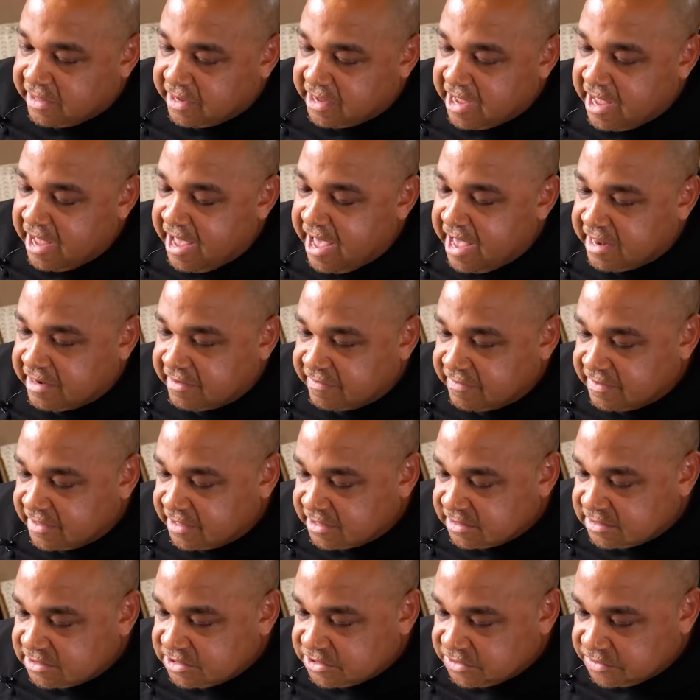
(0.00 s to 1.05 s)
added
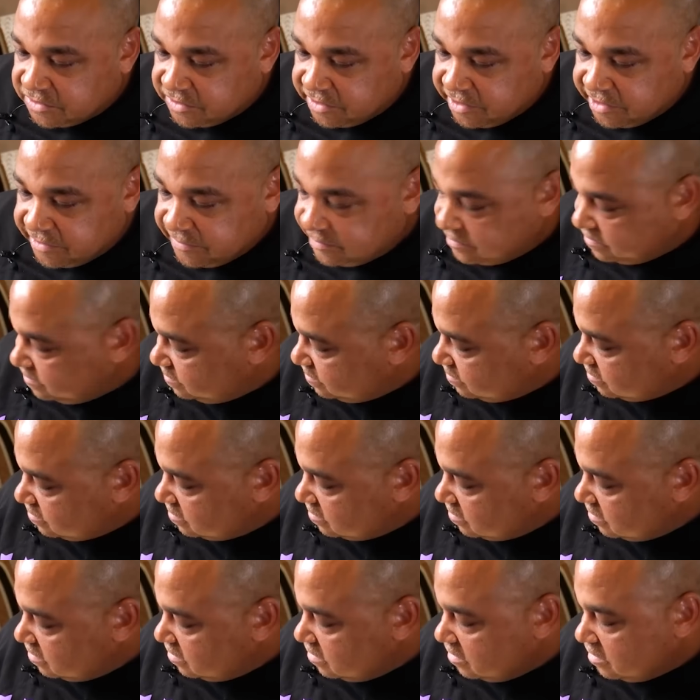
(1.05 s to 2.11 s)
this to it,
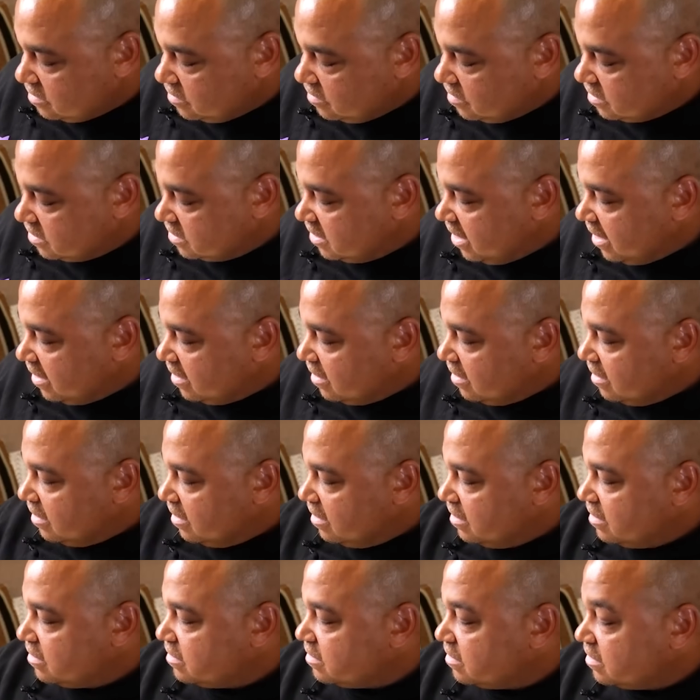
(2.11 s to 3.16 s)
which is like
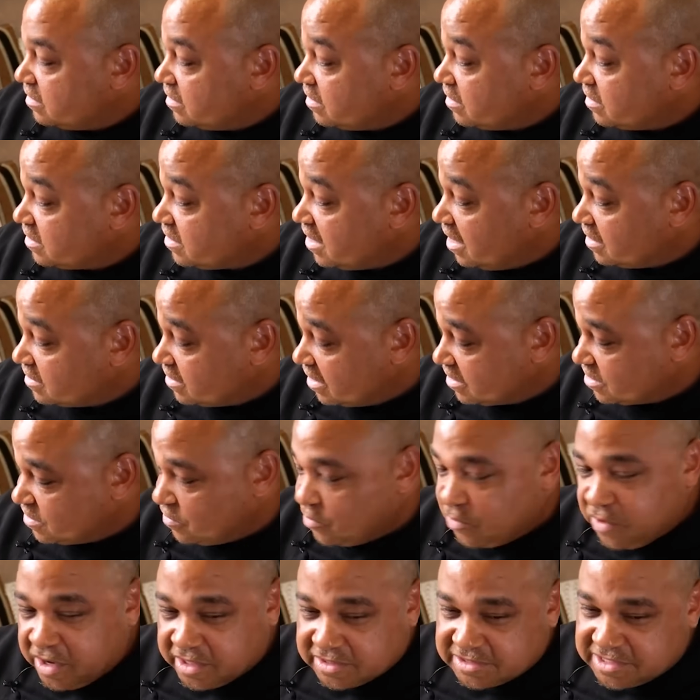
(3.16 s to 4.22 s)
sounds like
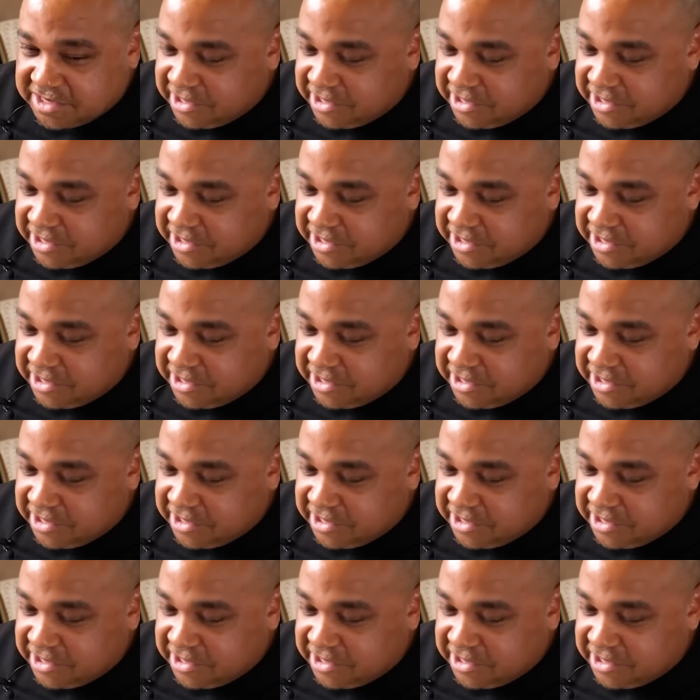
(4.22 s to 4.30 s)
some West